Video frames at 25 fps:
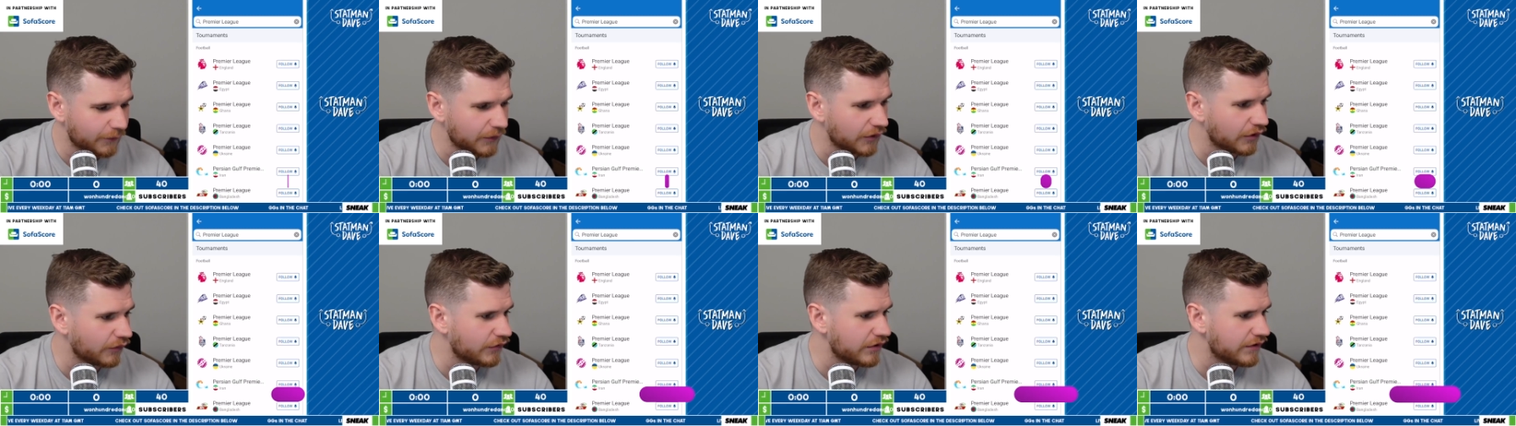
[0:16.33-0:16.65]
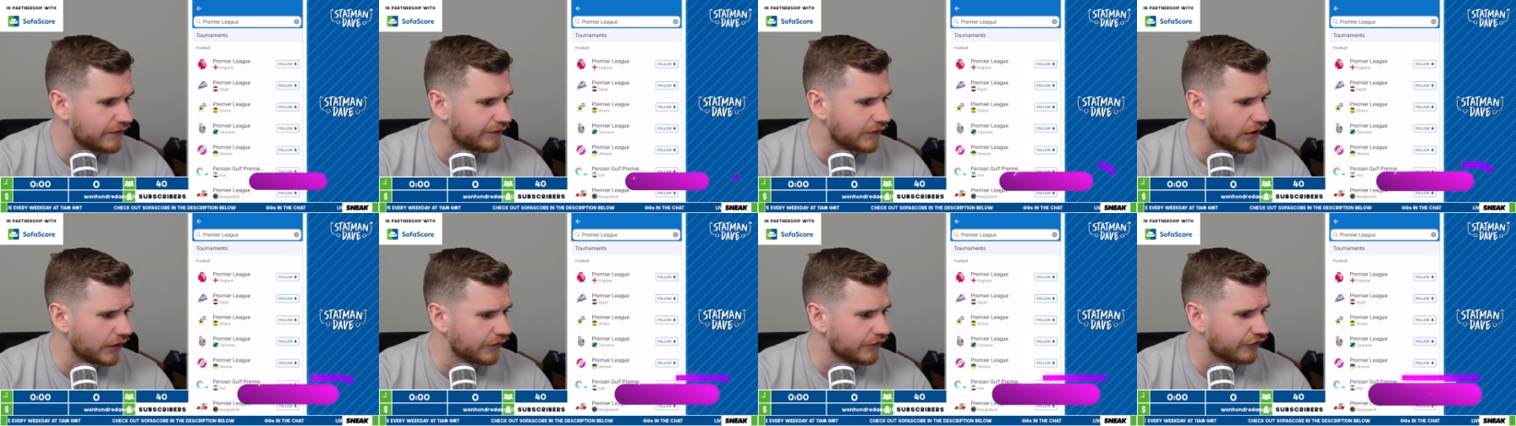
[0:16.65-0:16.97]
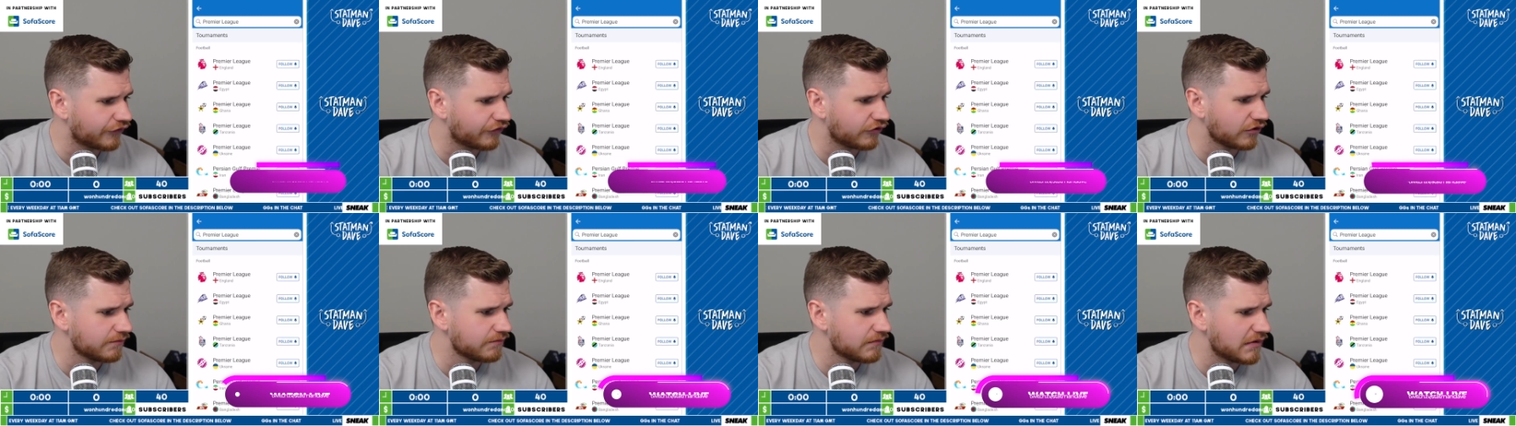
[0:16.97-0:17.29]
We've done
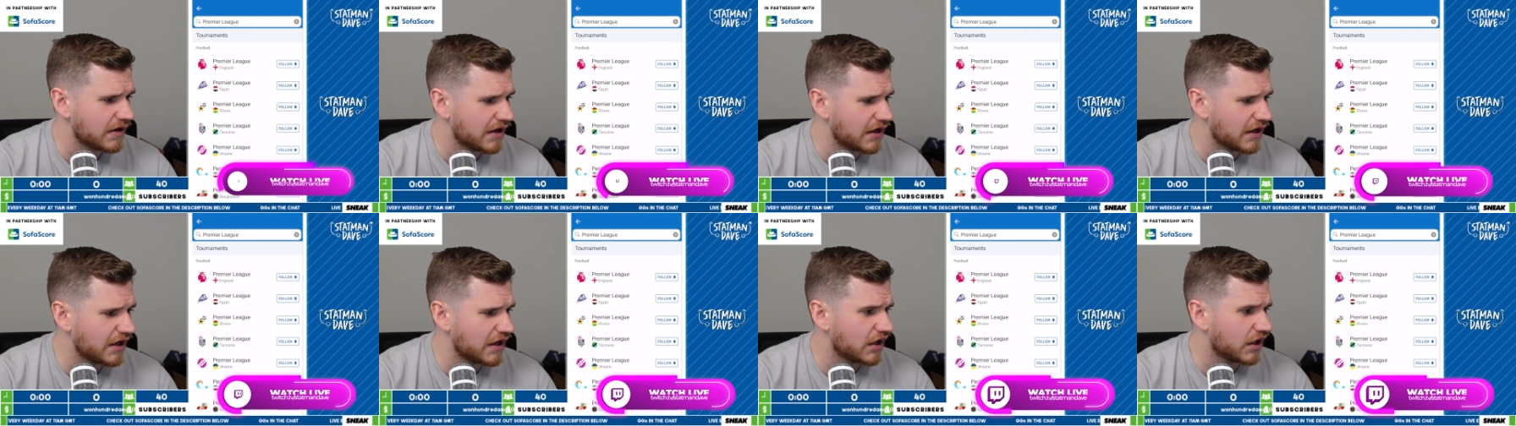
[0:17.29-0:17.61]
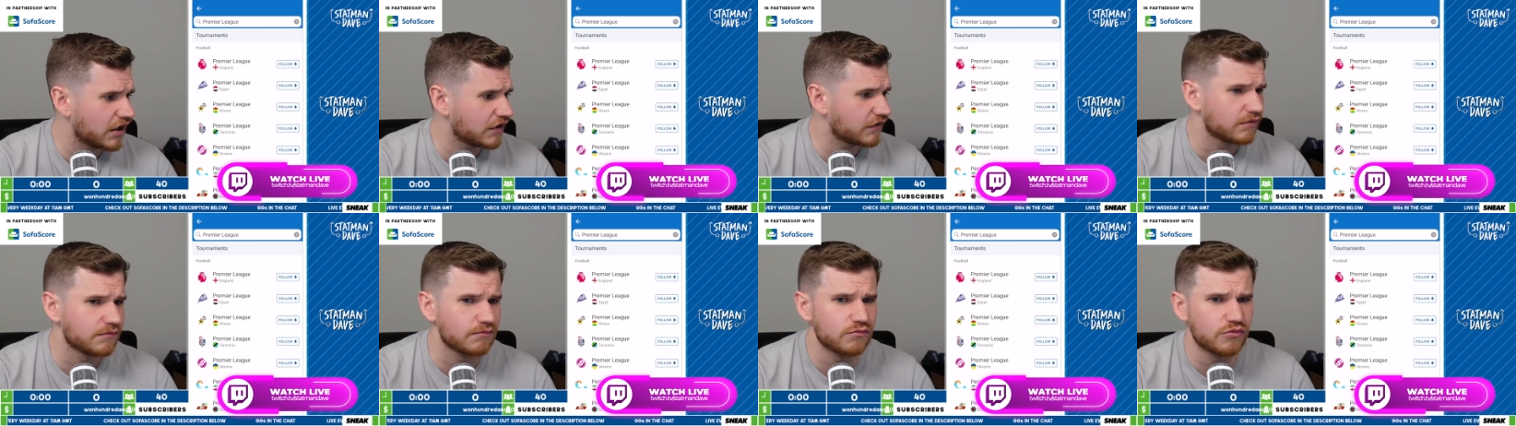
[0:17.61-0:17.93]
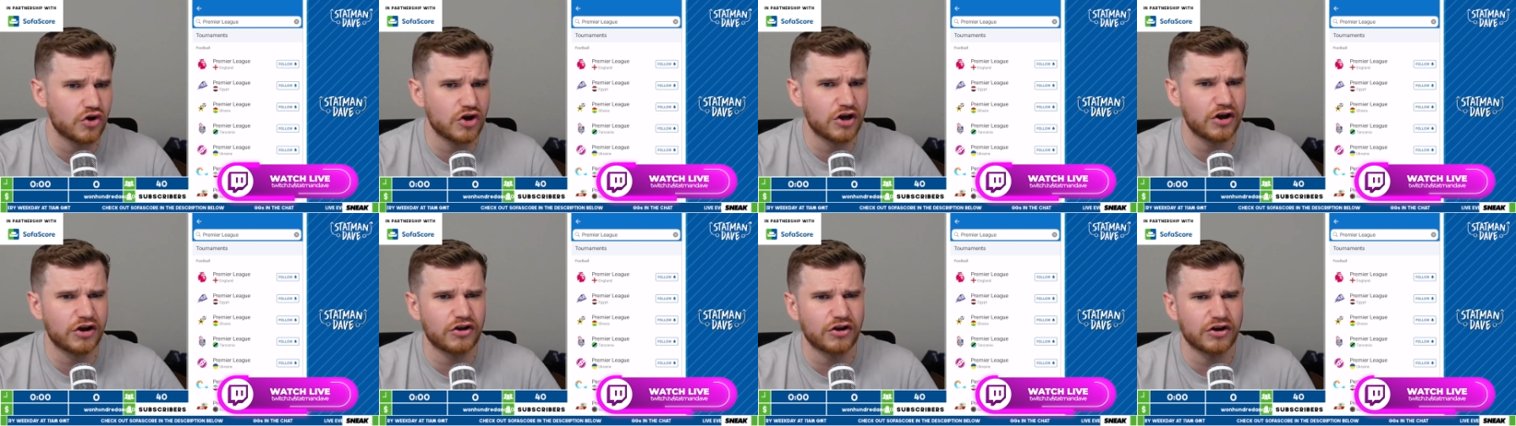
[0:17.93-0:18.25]
some
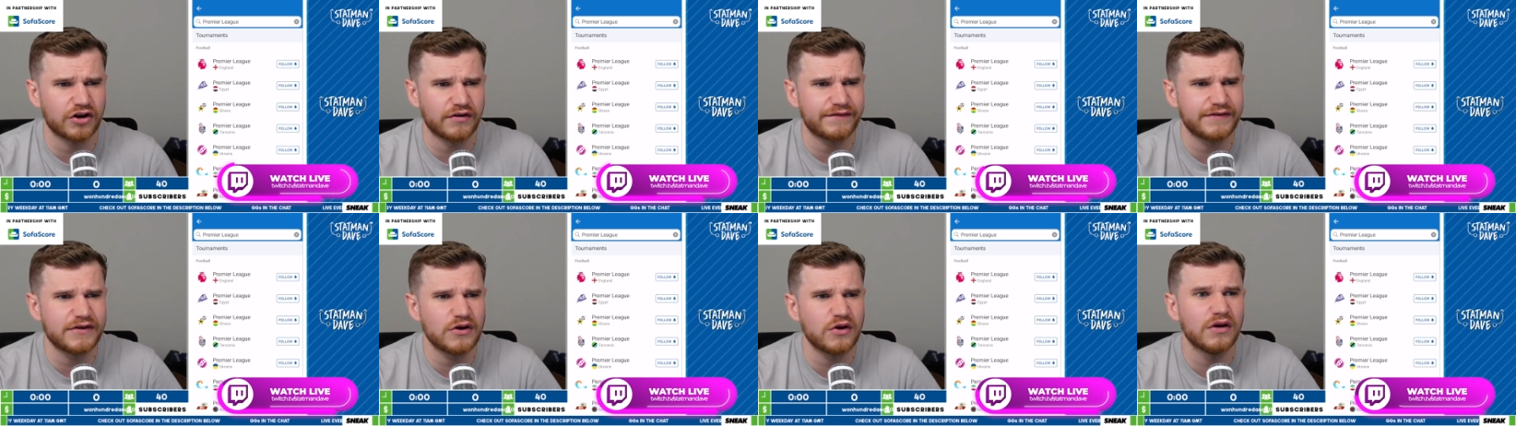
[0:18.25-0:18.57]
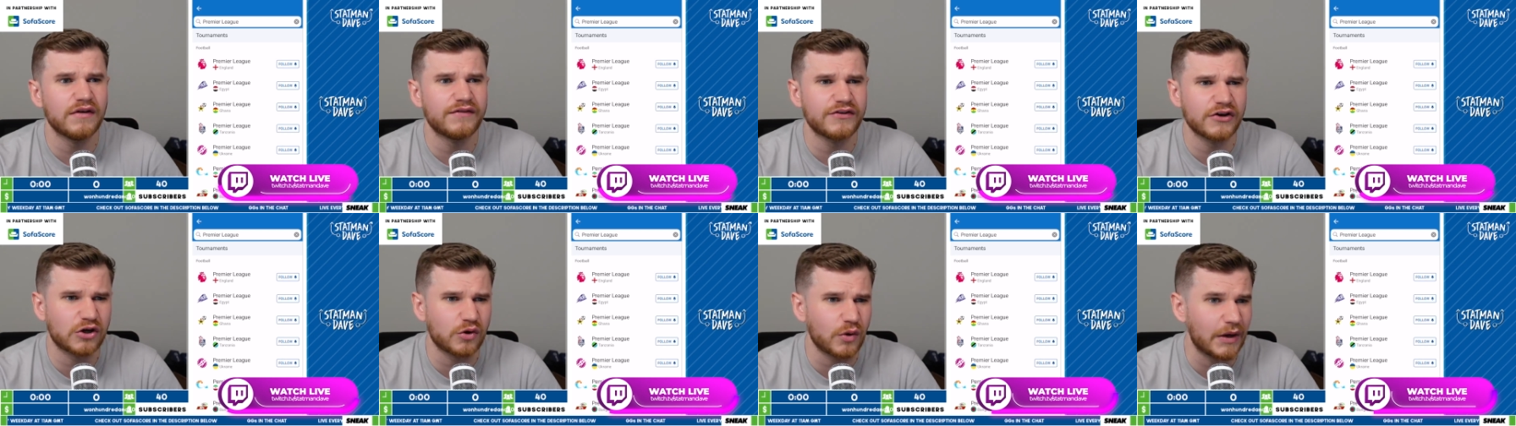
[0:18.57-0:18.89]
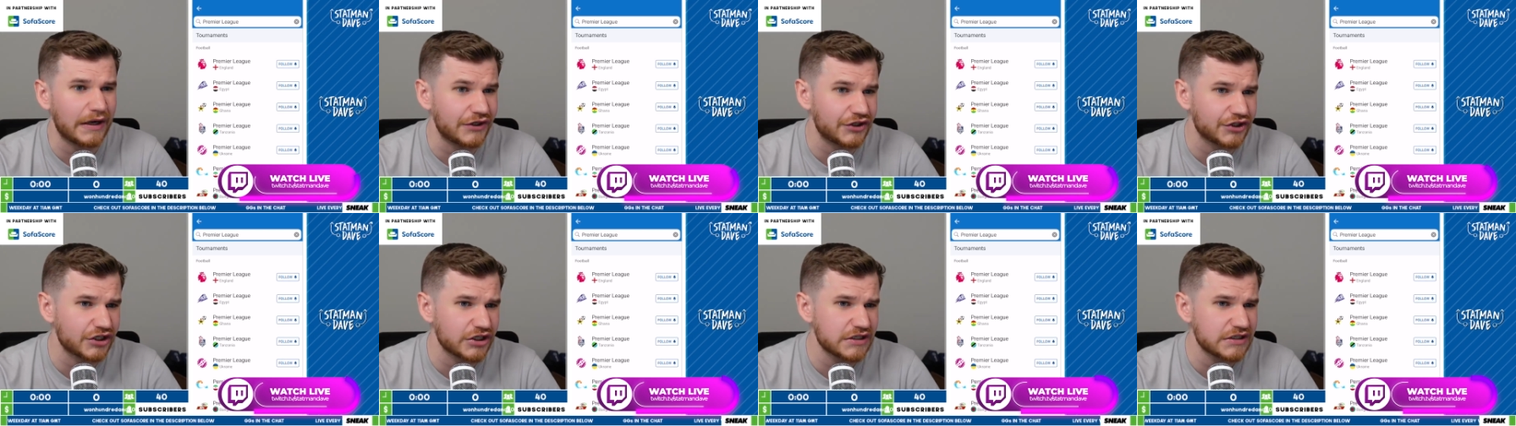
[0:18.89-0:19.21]
work on a few of your
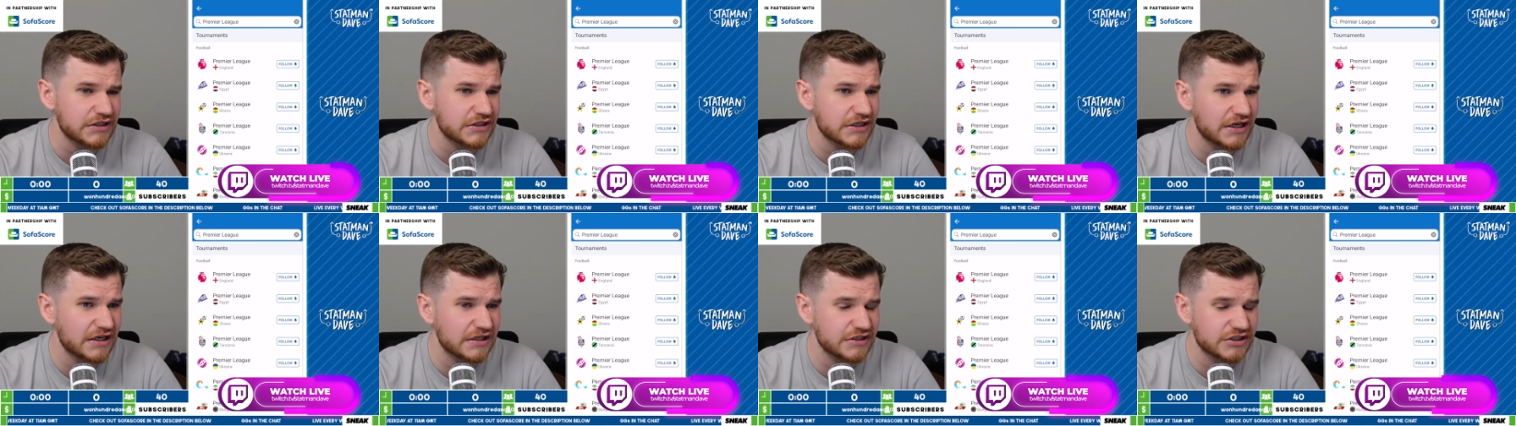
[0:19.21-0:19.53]
questions,